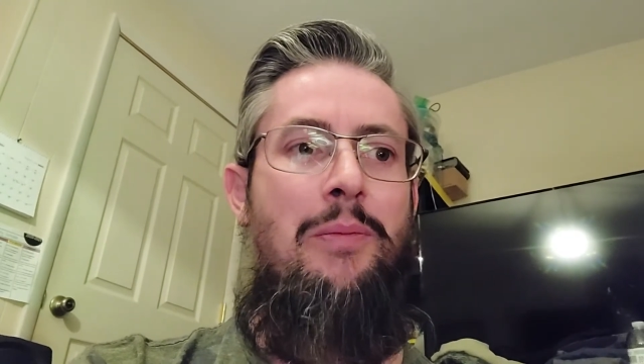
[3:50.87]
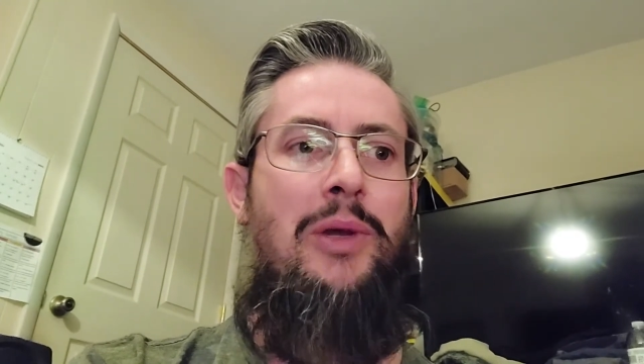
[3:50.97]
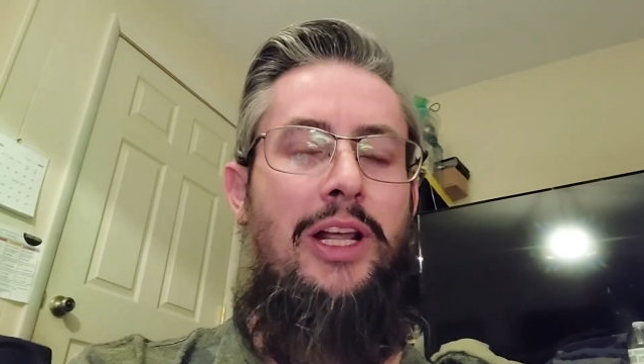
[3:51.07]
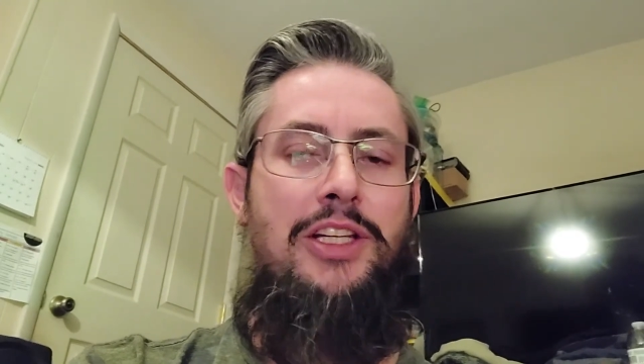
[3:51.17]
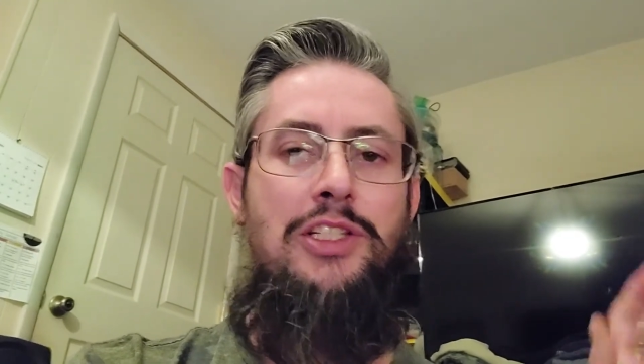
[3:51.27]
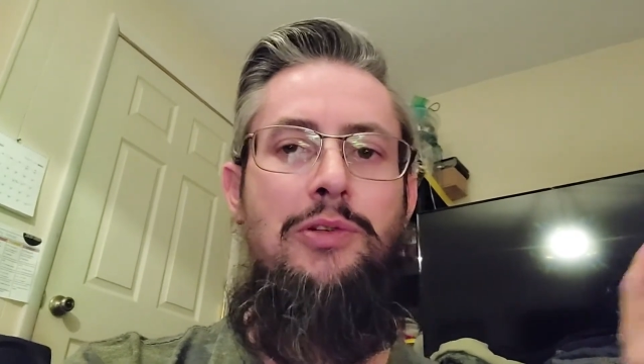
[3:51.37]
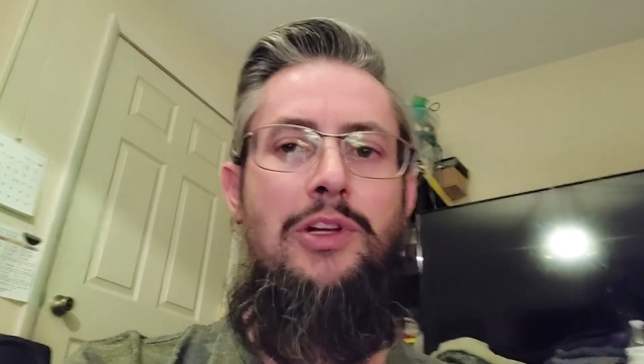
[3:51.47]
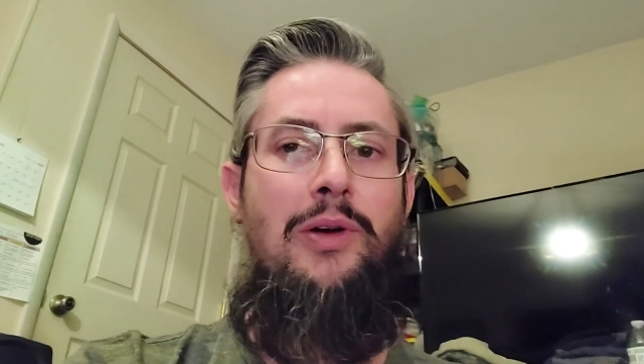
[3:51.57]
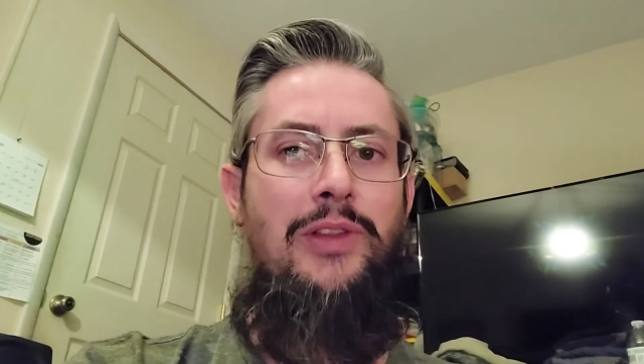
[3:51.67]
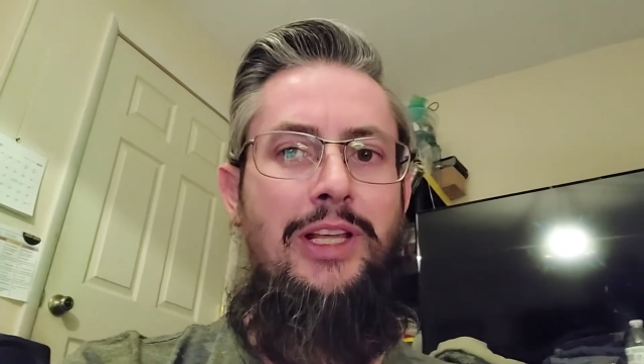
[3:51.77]
But I do
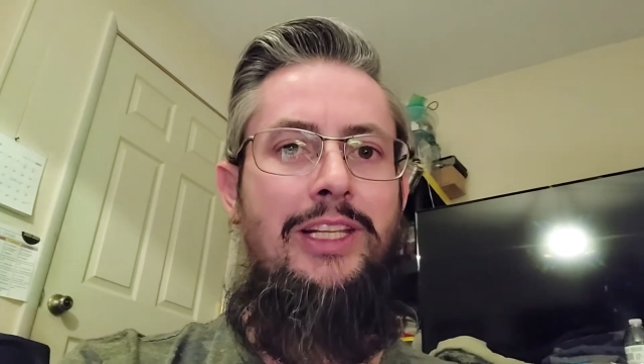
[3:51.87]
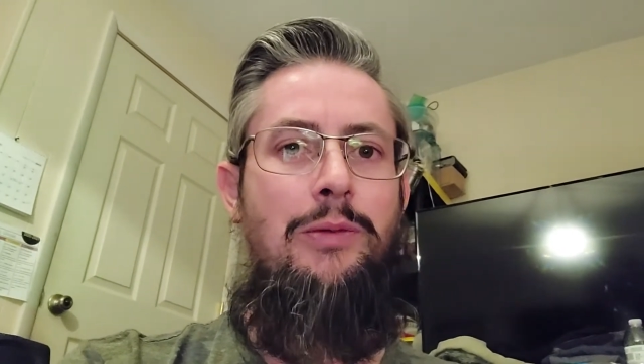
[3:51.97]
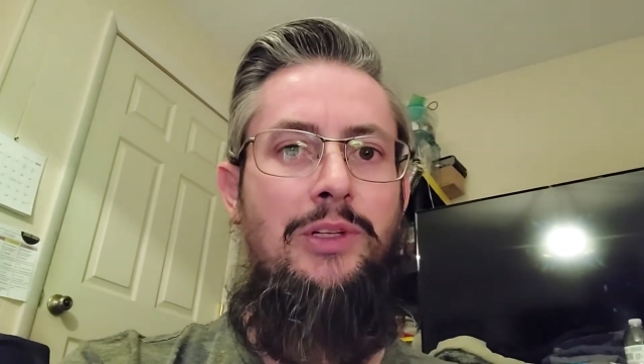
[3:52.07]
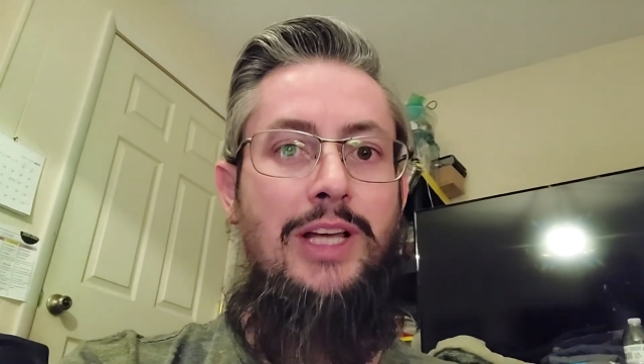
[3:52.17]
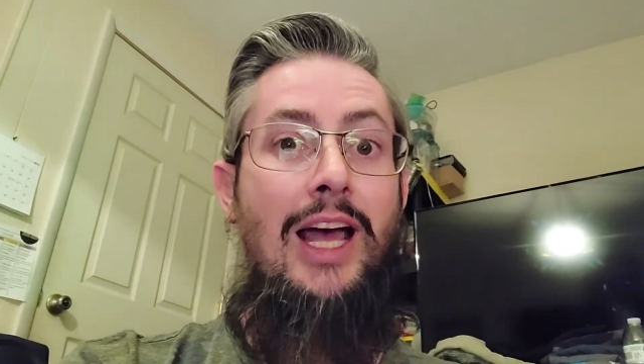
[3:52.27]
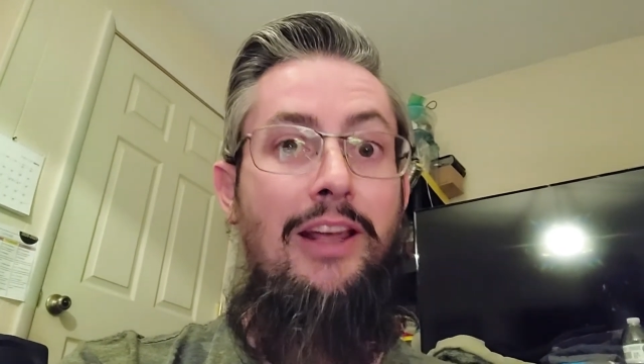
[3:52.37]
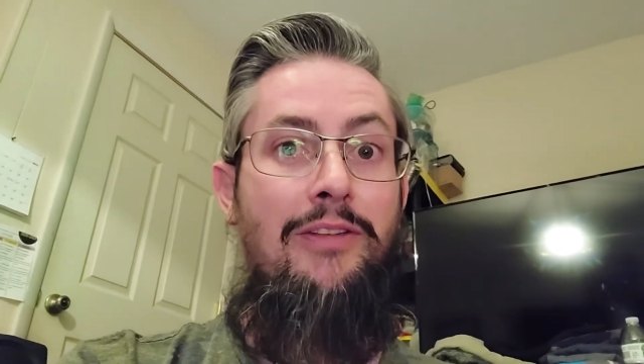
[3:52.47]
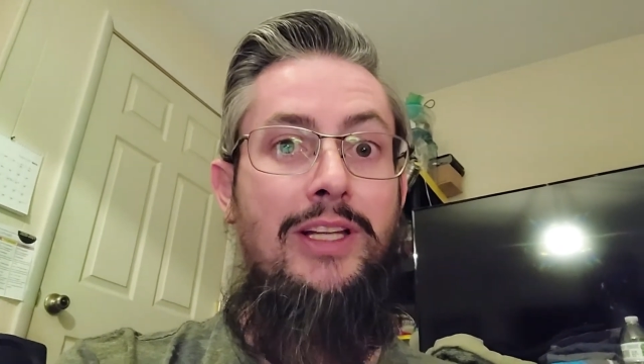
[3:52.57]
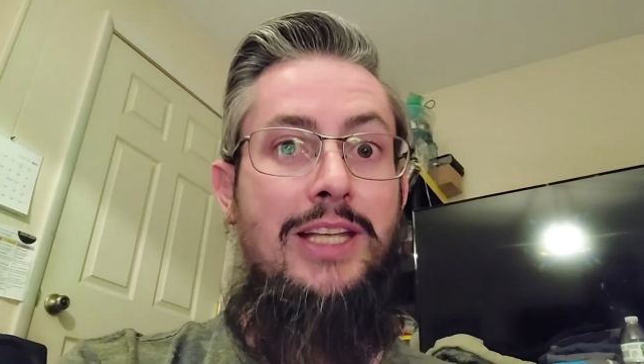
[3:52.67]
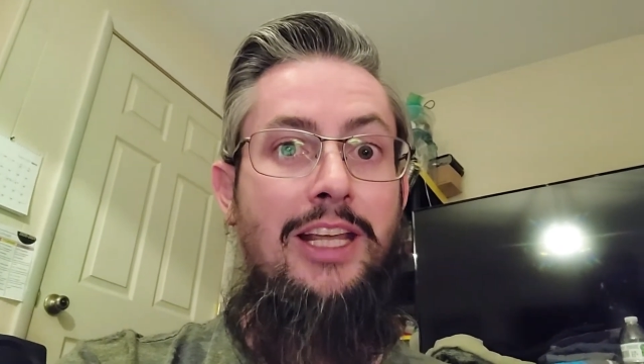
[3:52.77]
know that he will die if
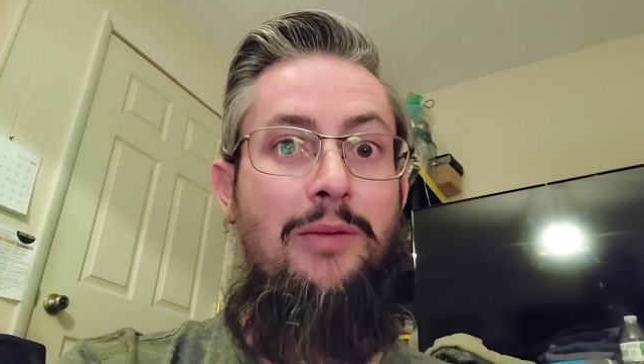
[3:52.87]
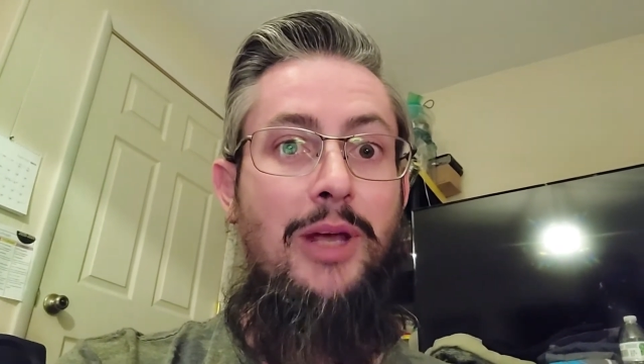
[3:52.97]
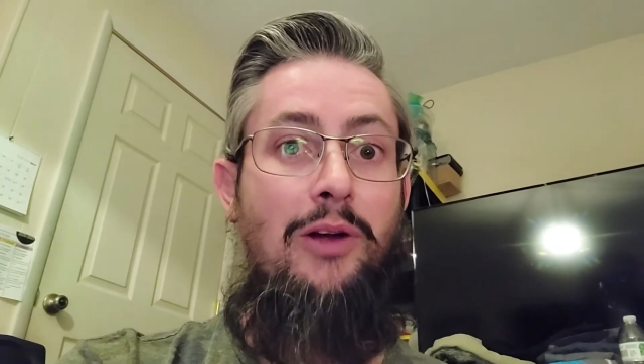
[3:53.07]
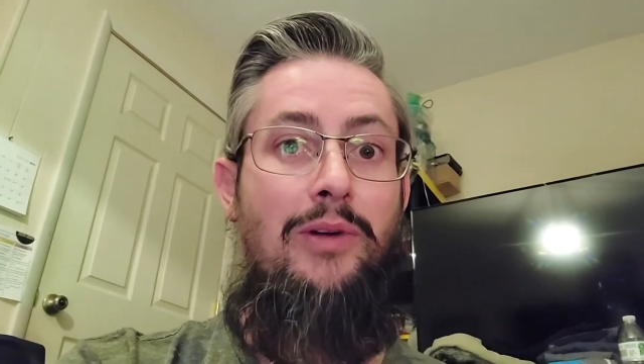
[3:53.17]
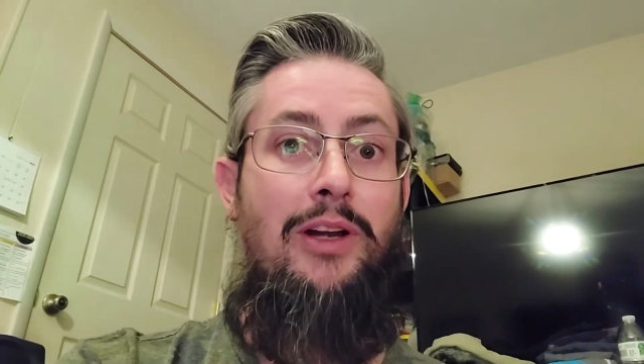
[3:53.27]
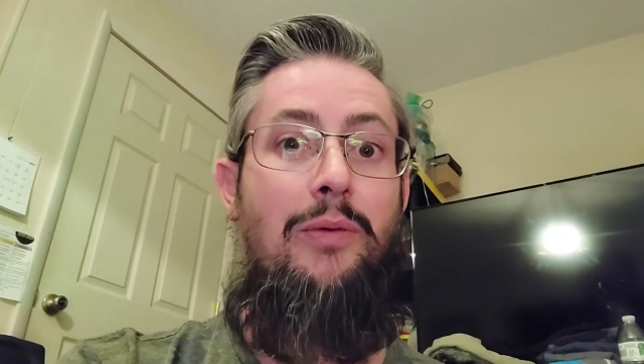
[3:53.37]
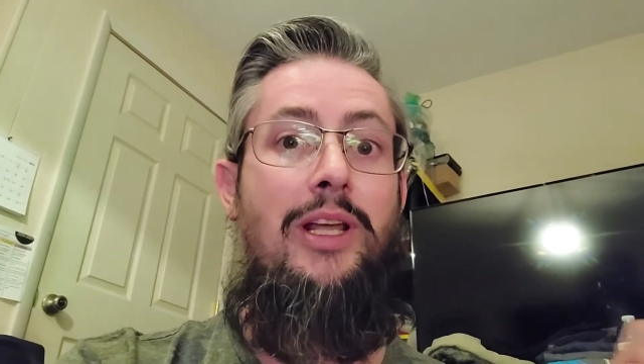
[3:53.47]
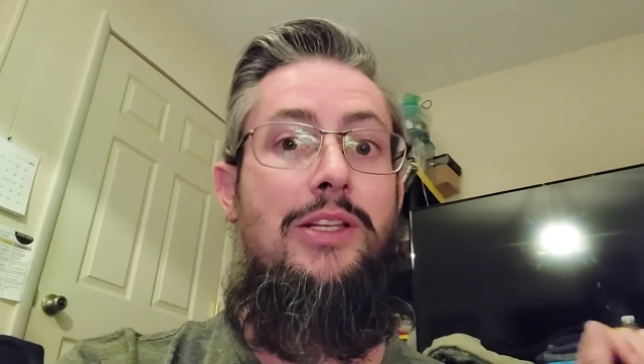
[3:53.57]
I take him out right away,